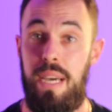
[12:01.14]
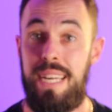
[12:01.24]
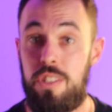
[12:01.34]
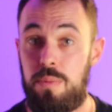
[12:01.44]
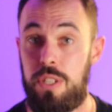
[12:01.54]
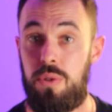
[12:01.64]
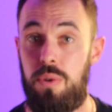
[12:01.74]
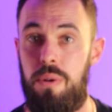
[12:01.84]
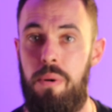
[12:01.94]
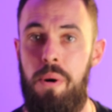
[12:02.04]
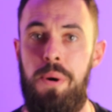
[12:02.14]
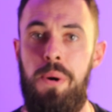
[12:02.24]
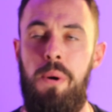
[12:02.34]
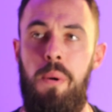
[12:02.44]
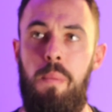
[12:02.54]
management tool.
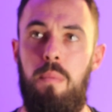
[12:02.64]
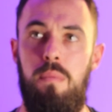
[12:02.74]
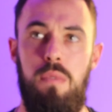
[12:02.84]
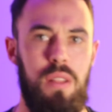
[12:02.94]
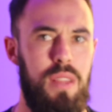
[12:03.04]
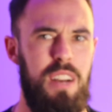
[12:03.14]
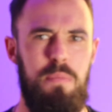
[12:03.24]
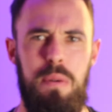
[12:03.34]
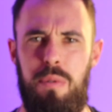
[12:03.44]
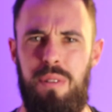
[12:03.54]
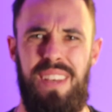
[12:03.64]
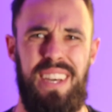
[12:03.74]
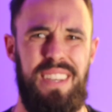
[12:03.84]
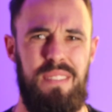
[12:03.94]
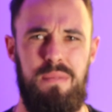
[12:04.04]
A lot of people are
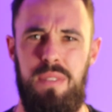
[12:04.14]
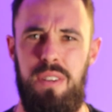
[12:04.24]
like,